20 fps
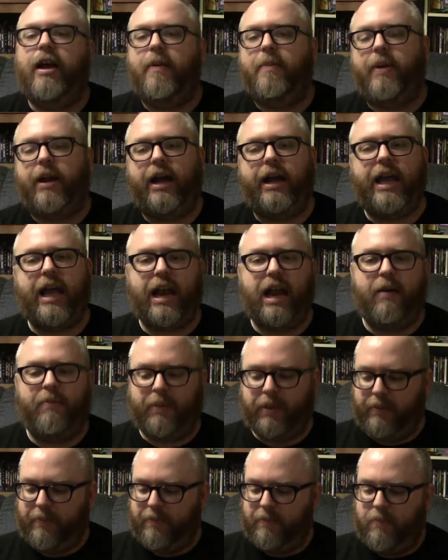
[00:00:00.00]
but I can't help
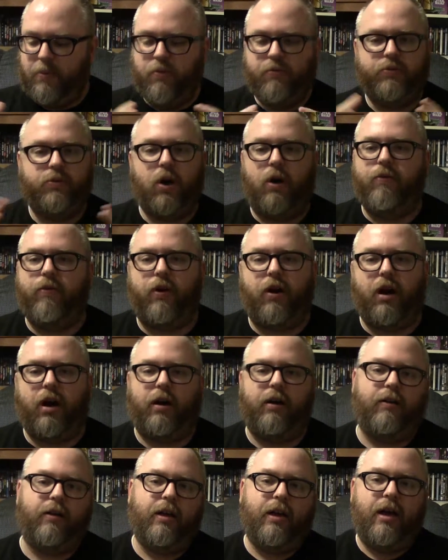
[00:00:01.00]
be moved
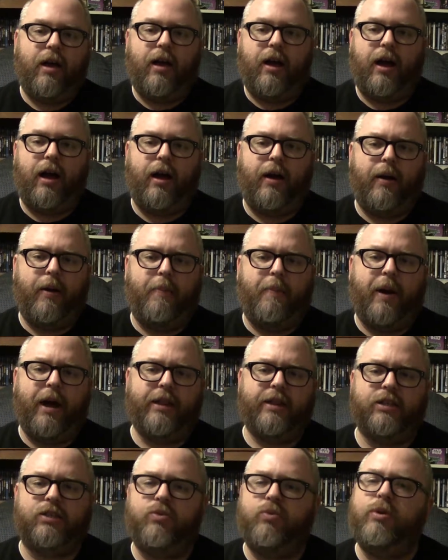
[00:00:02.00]
overall
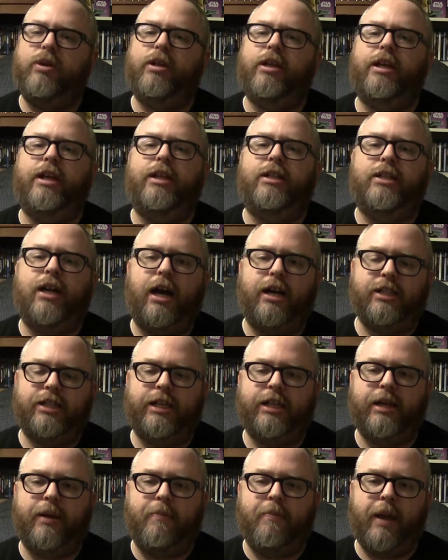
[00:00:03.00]
by this really
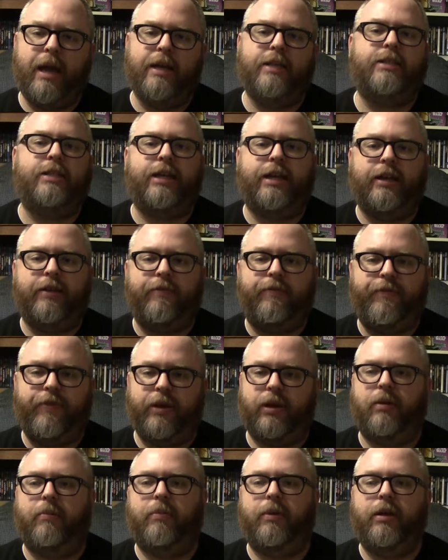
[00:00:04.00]
touching, amazing
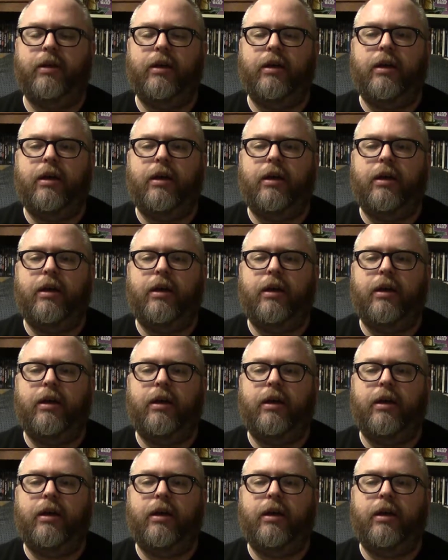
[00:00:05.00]
film